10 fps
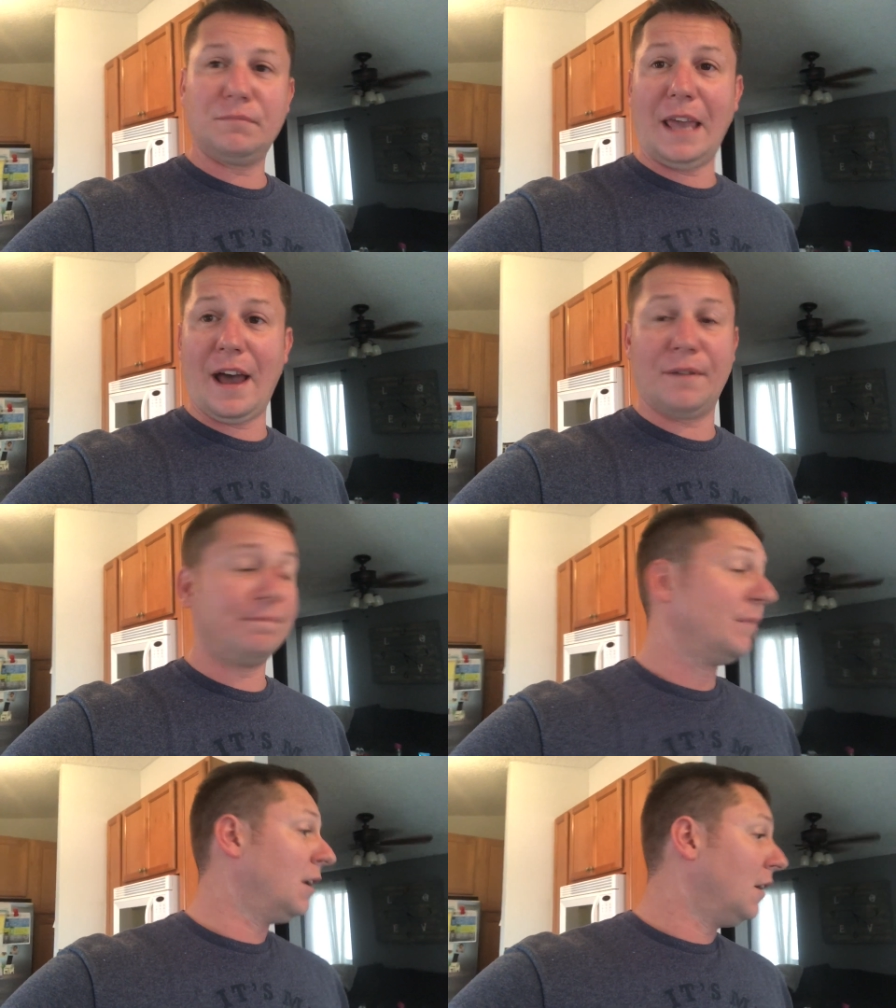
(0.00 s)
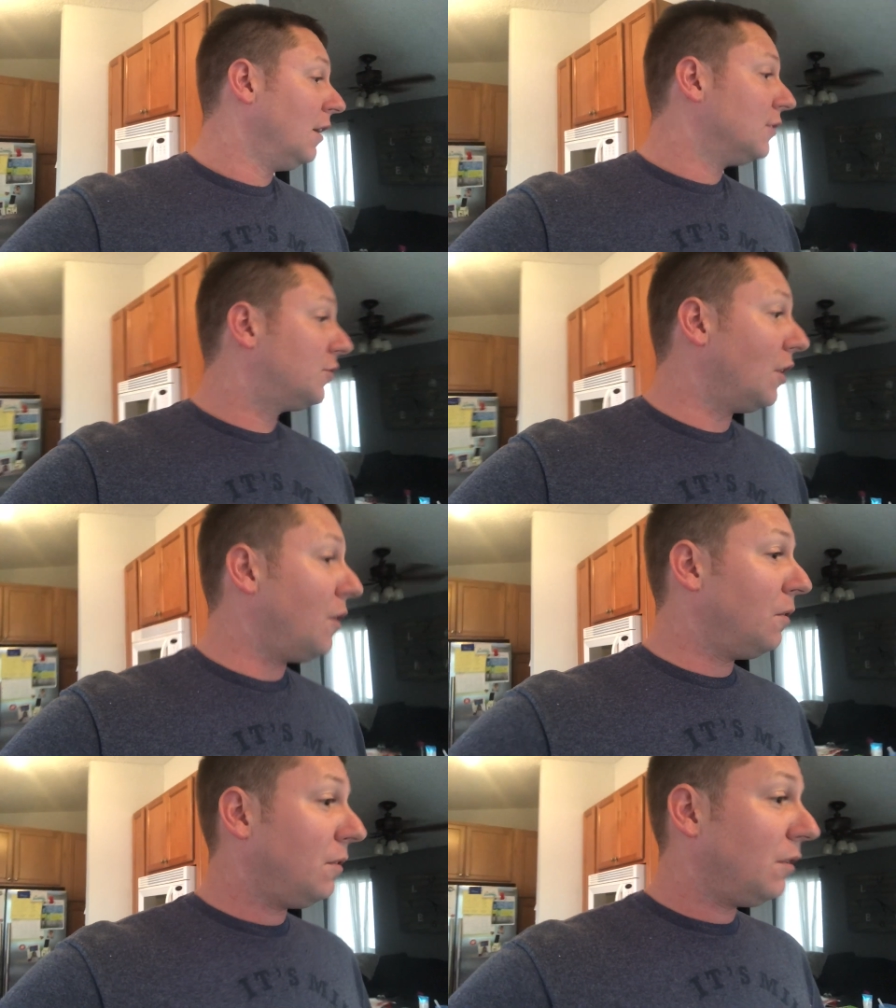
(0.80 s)
Yeah.
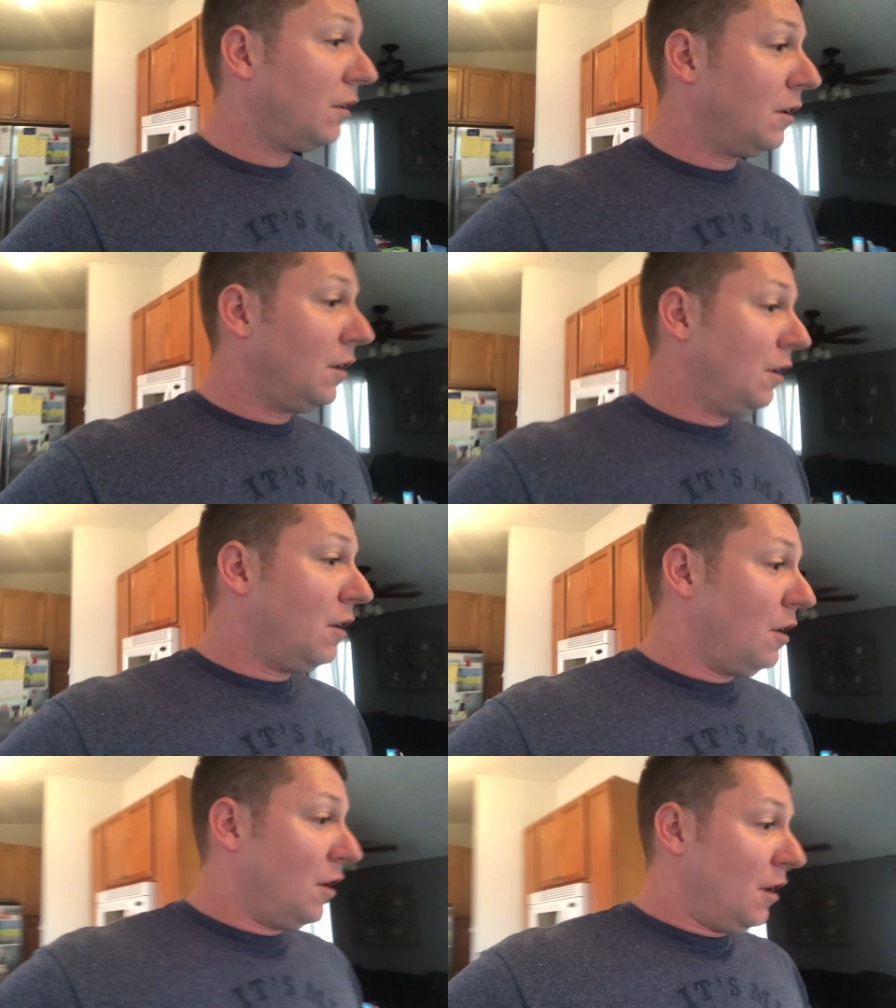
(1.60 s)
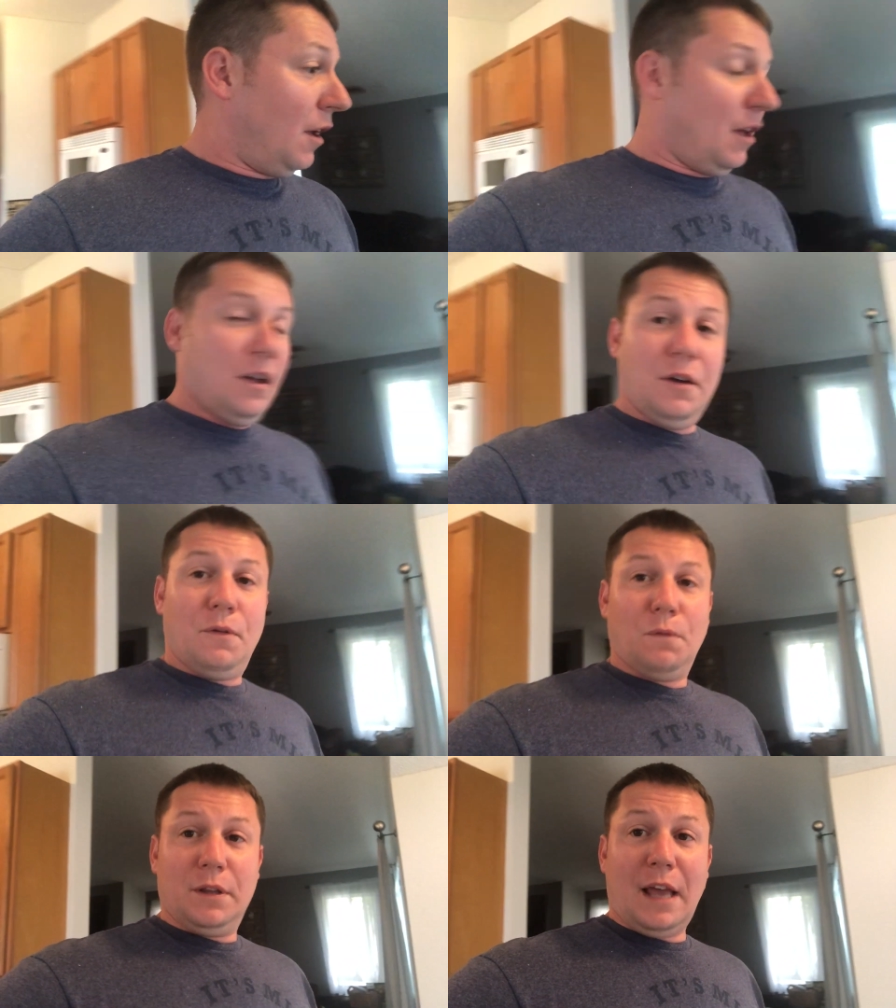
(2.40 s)
So,
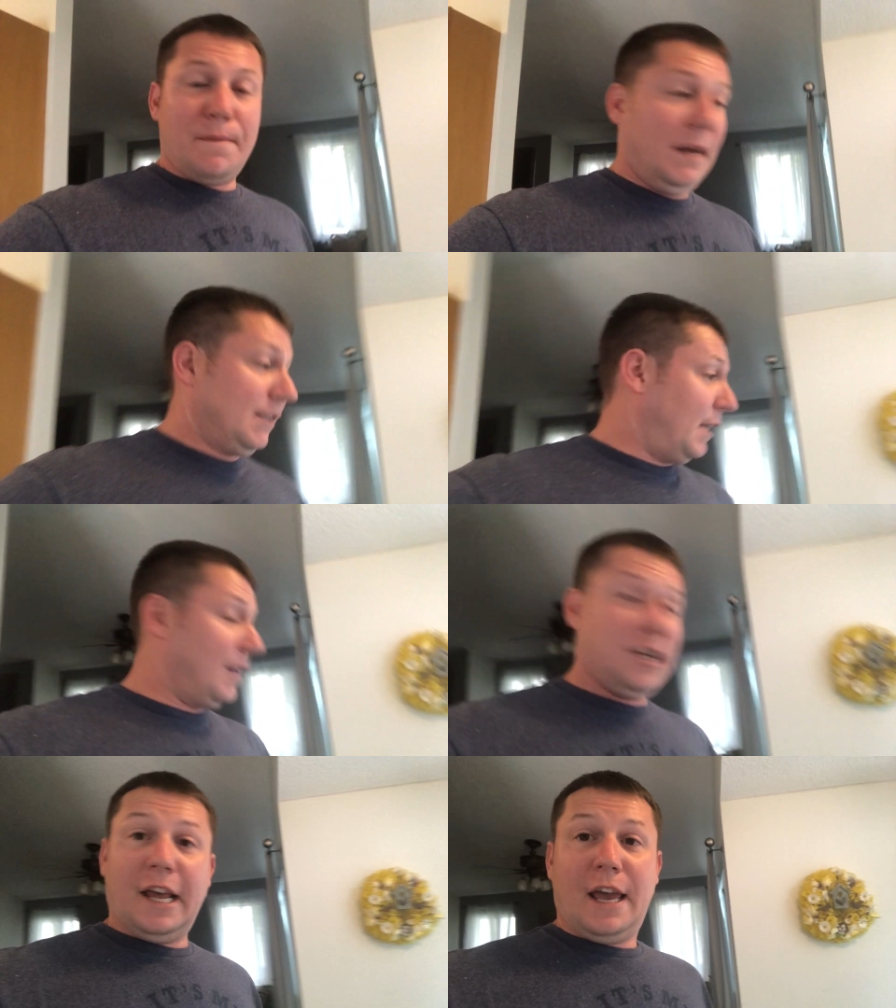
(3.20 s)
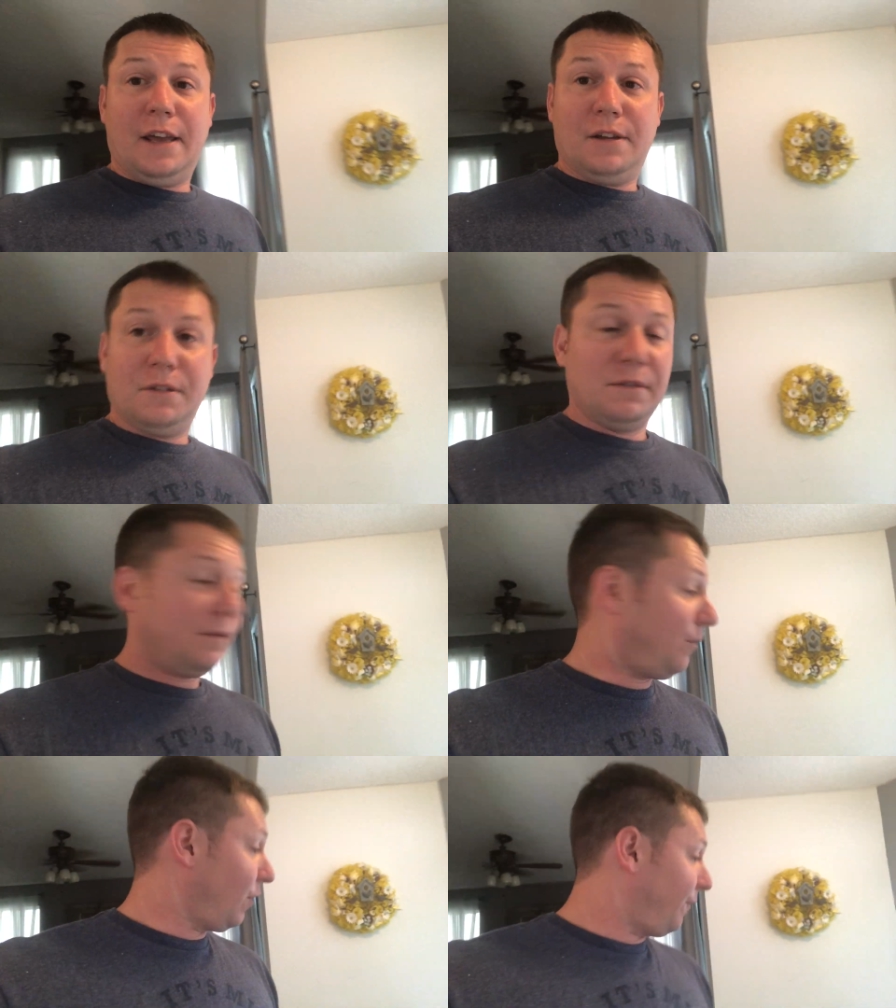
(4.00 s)
with that being said, today,
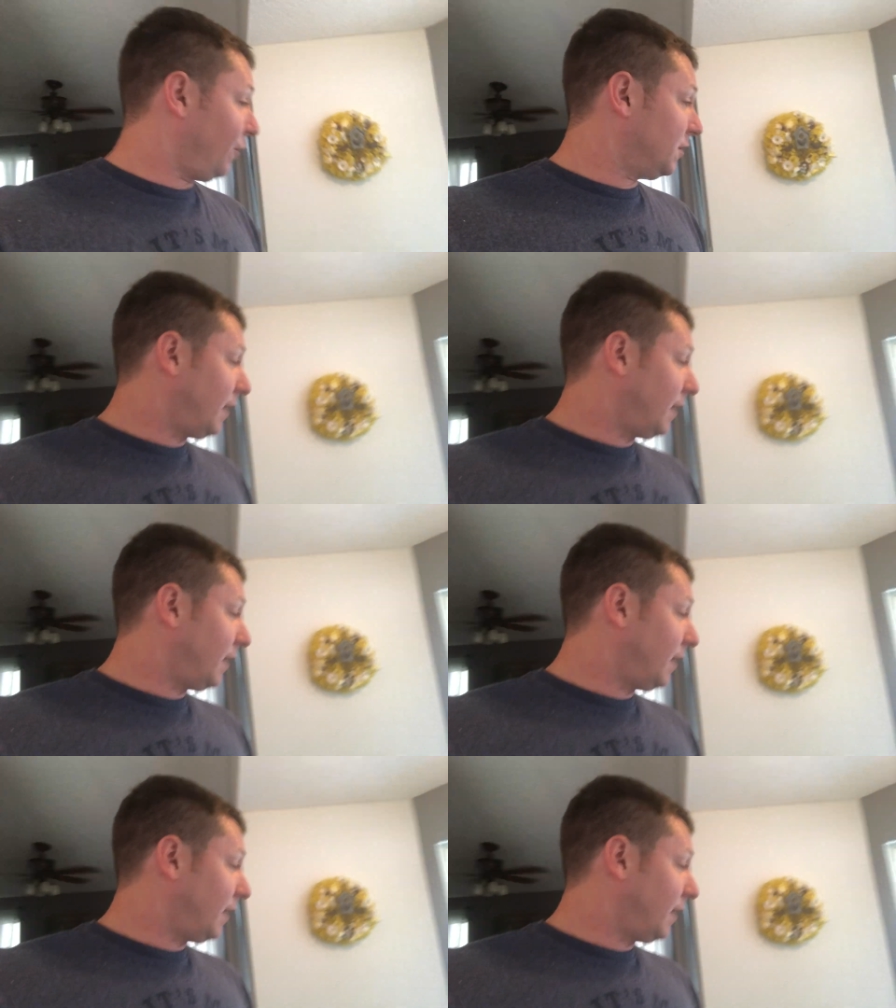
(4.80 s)
for the first